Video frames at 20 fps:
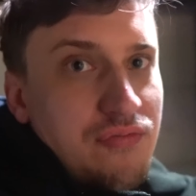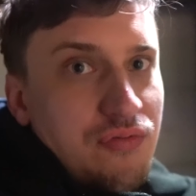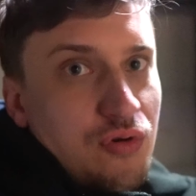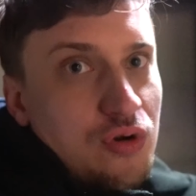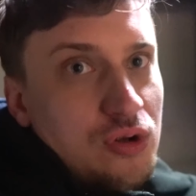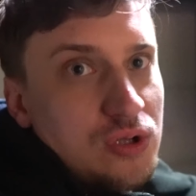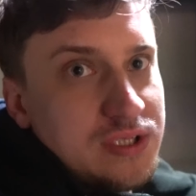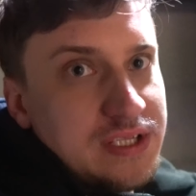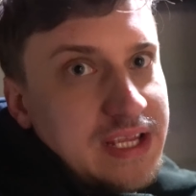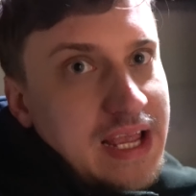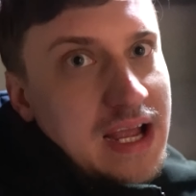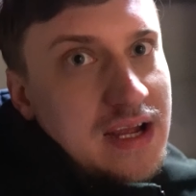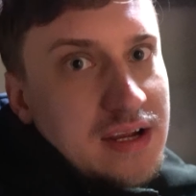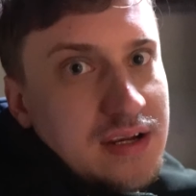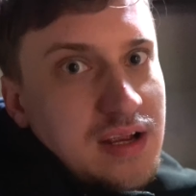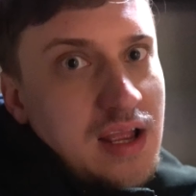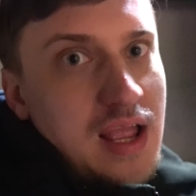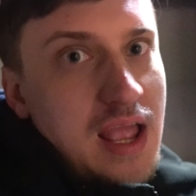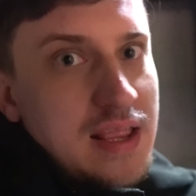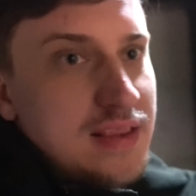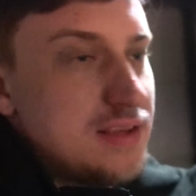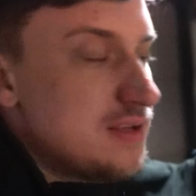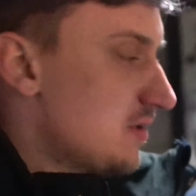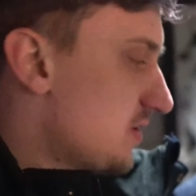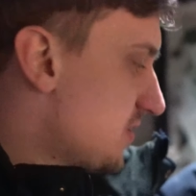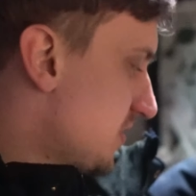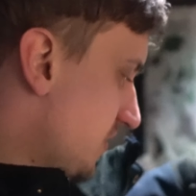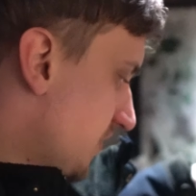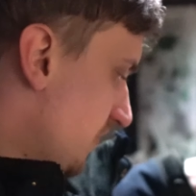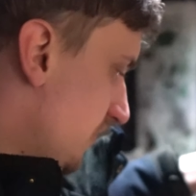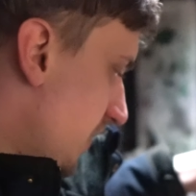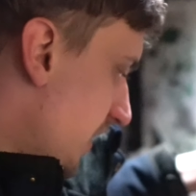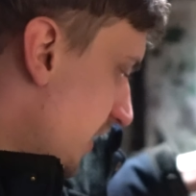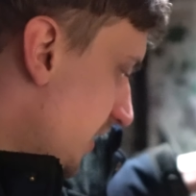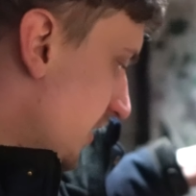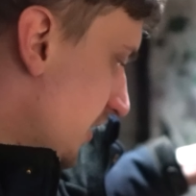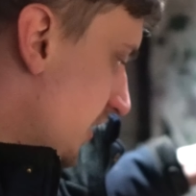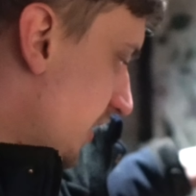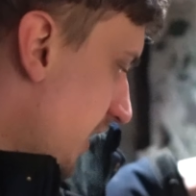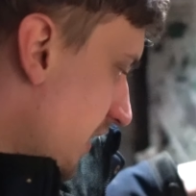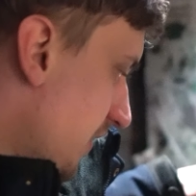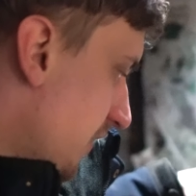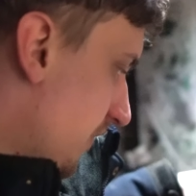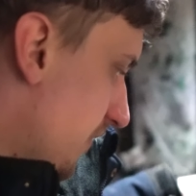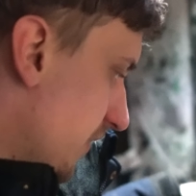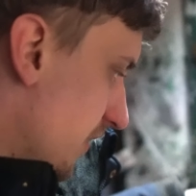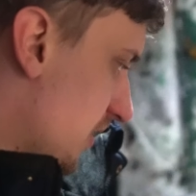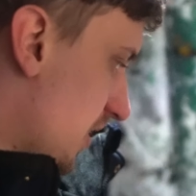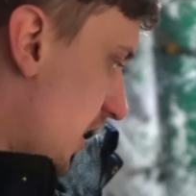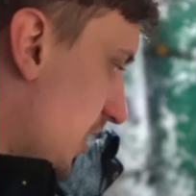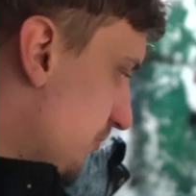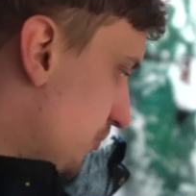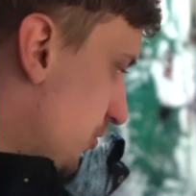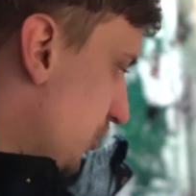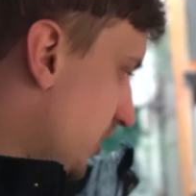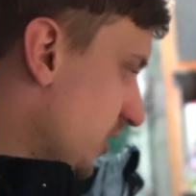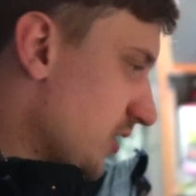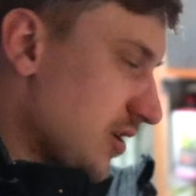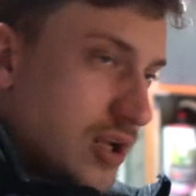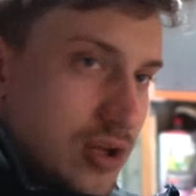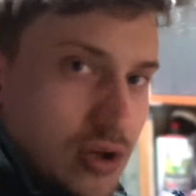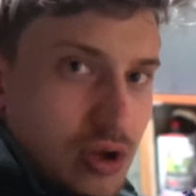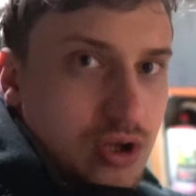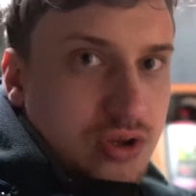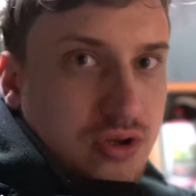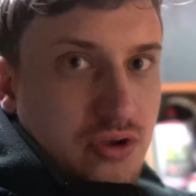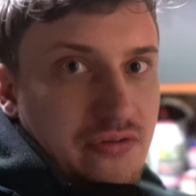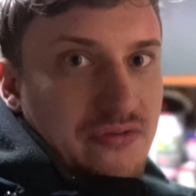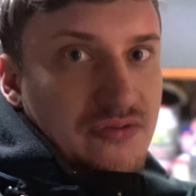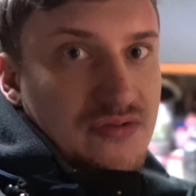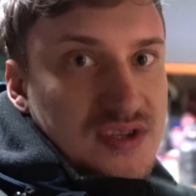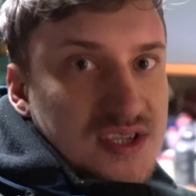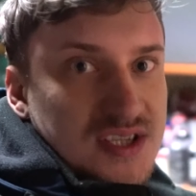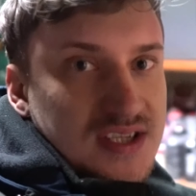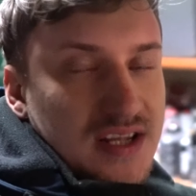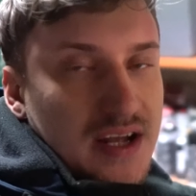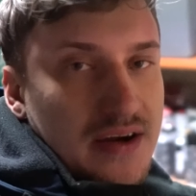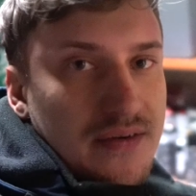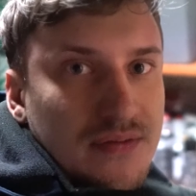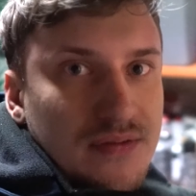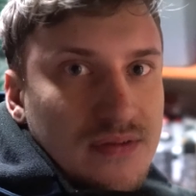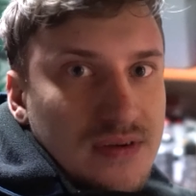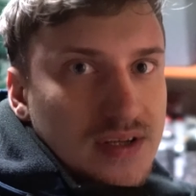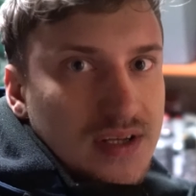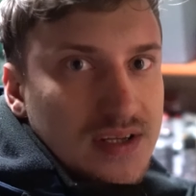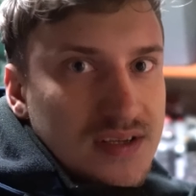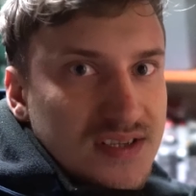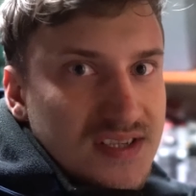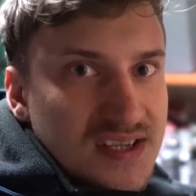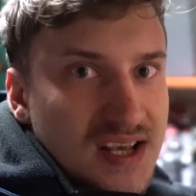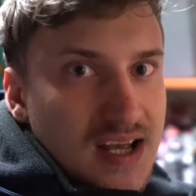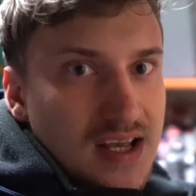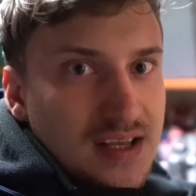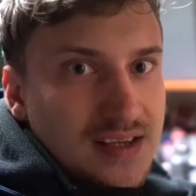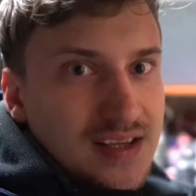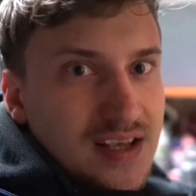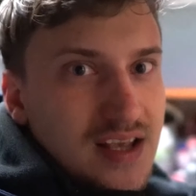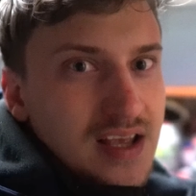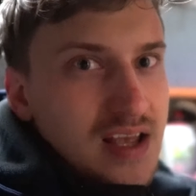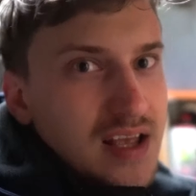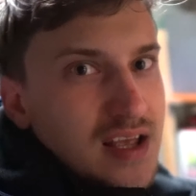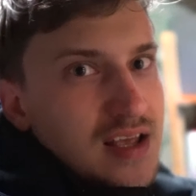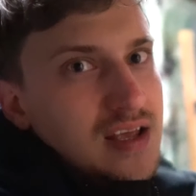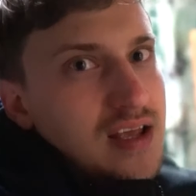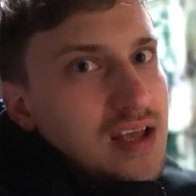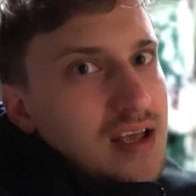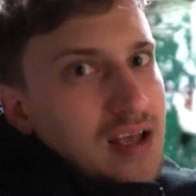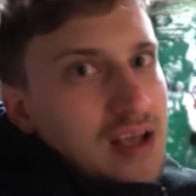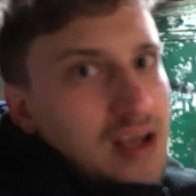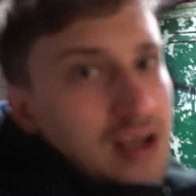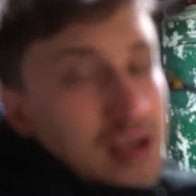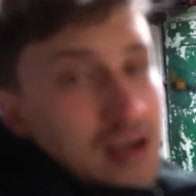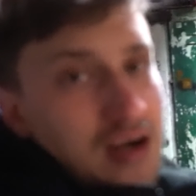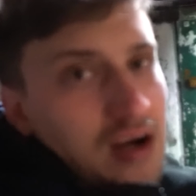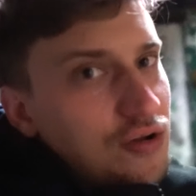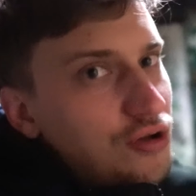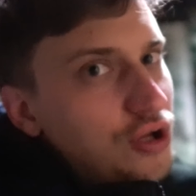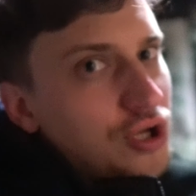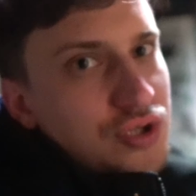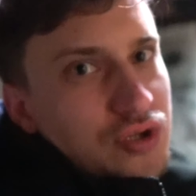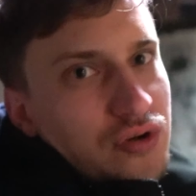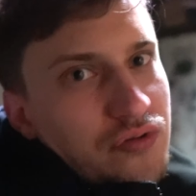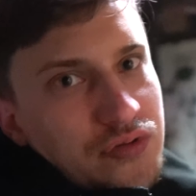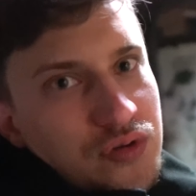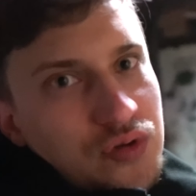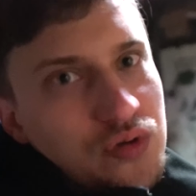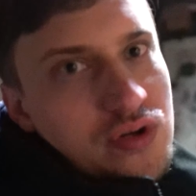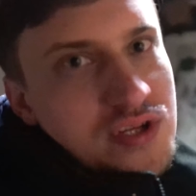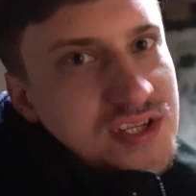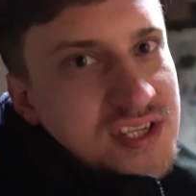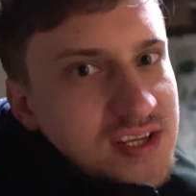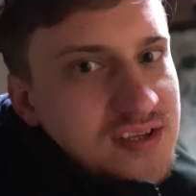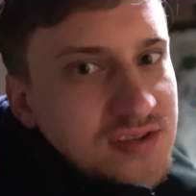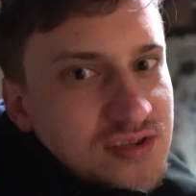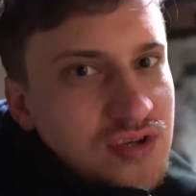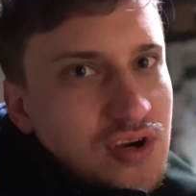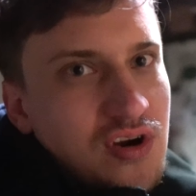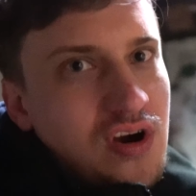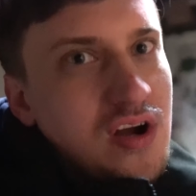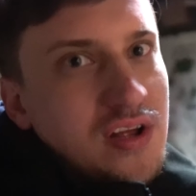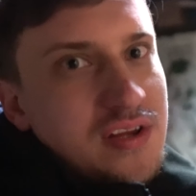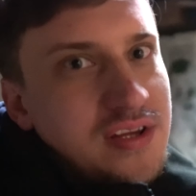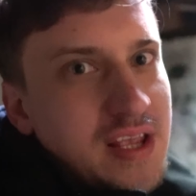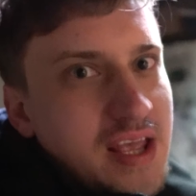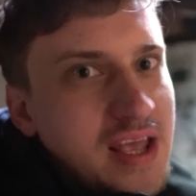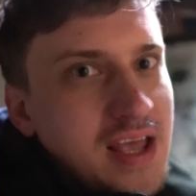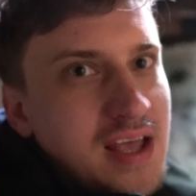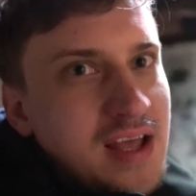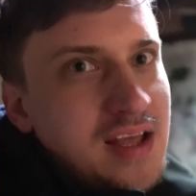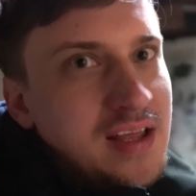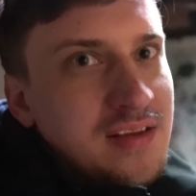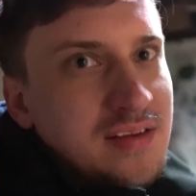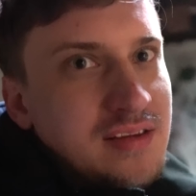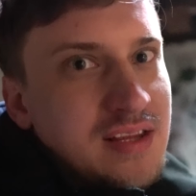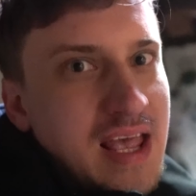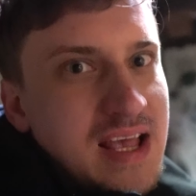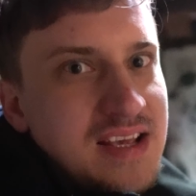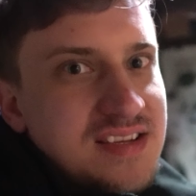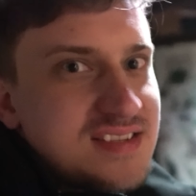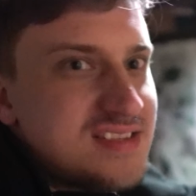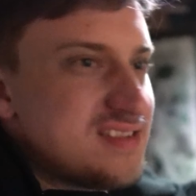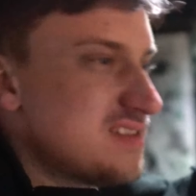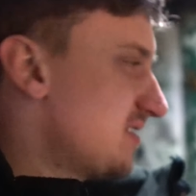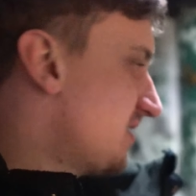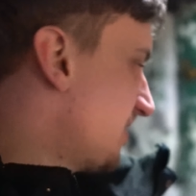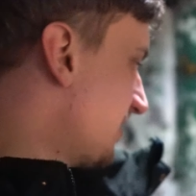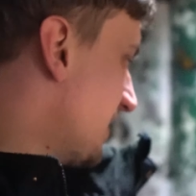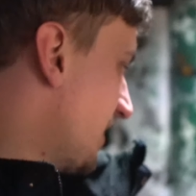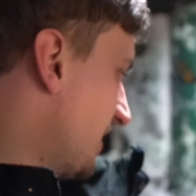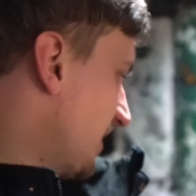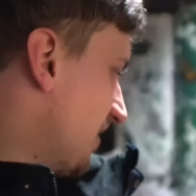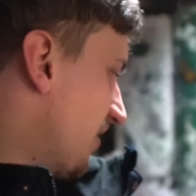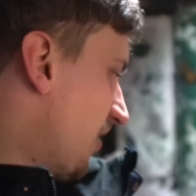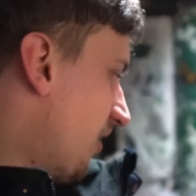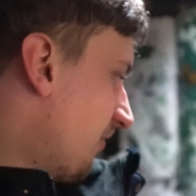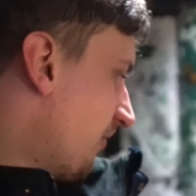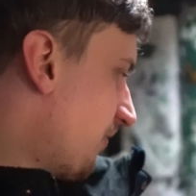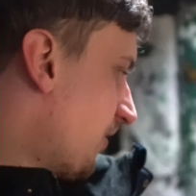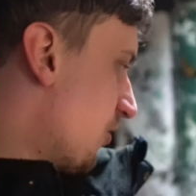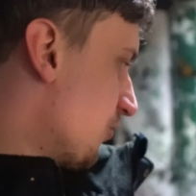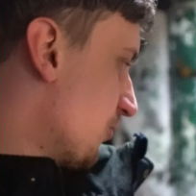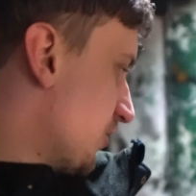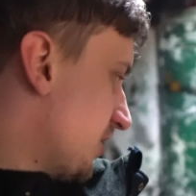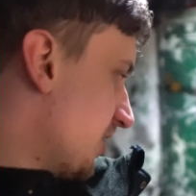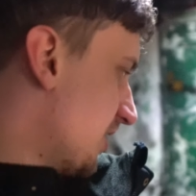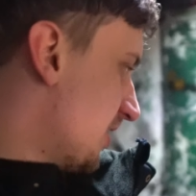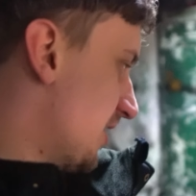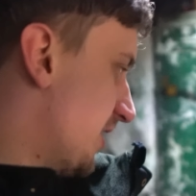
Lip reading: fuel tank, and it's very great thing. I put it a lot of stuff inside, a lot of tools and so on, and as off-road